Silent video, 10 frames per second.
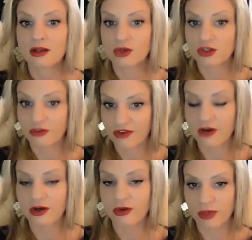Those are
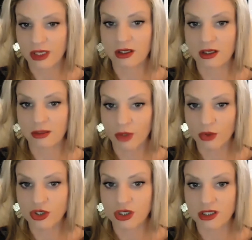very real
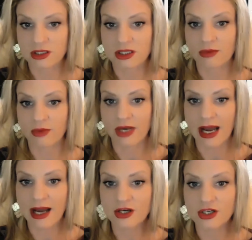emotions and
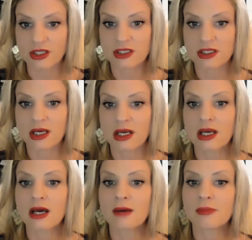reactions,
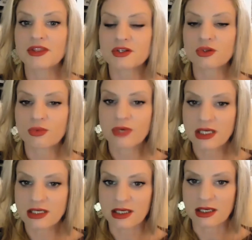but there's a
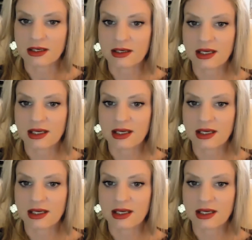reason.